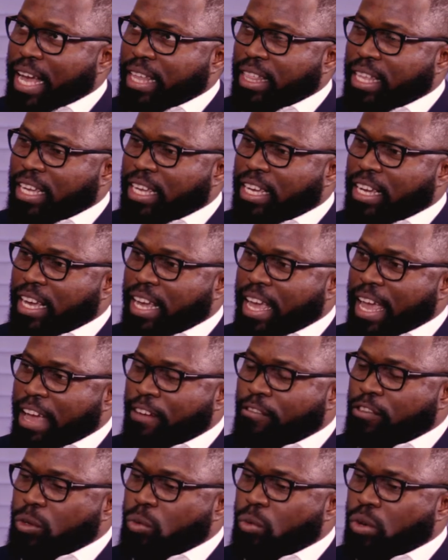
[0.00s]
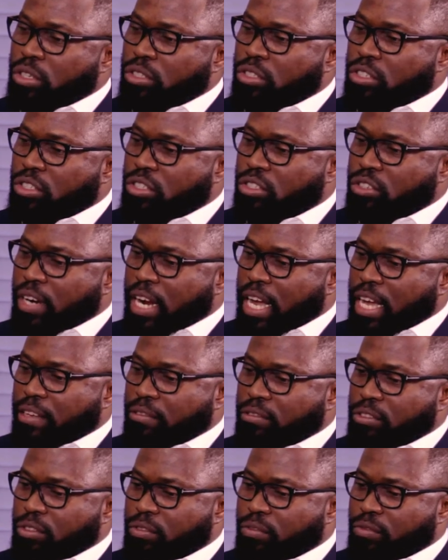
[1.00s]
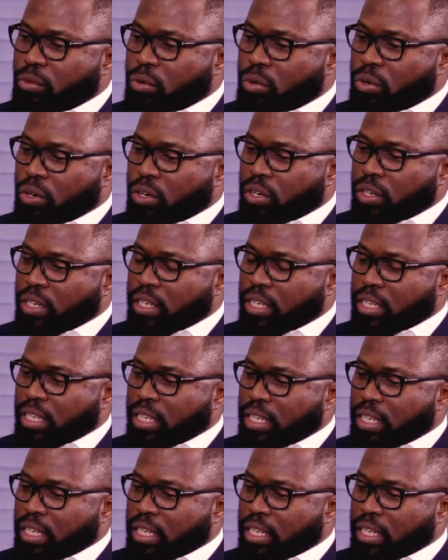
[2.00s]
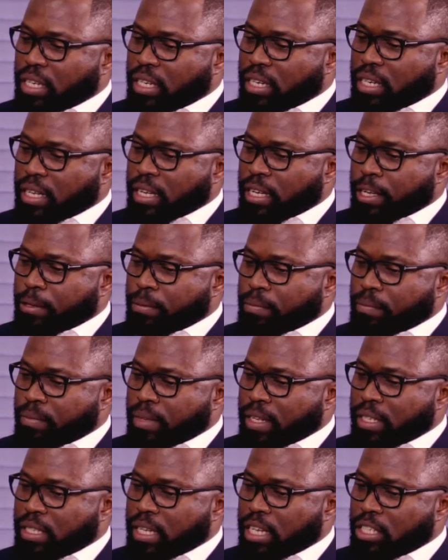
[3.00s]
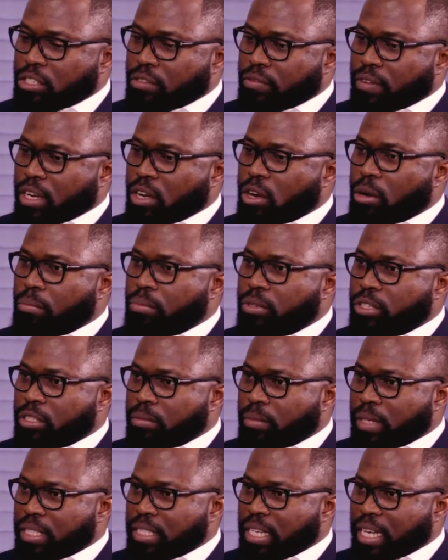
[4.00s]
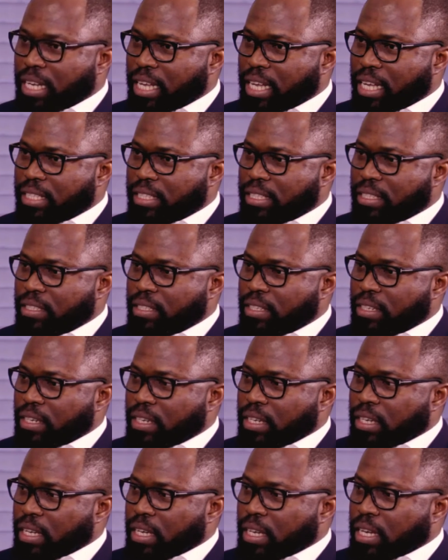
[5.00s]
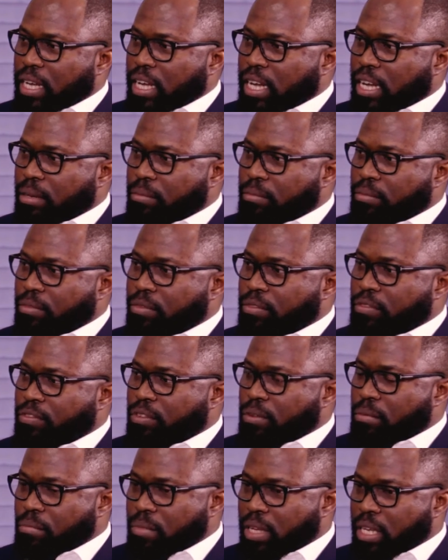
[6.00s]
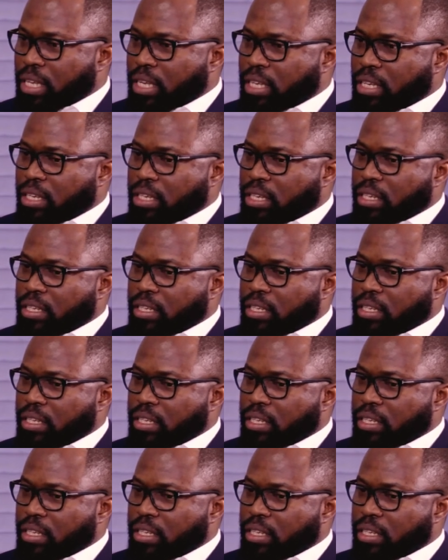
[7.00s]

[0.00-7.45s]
think everyone strives for um, a sense of accomplishment, I guess. Um, for me,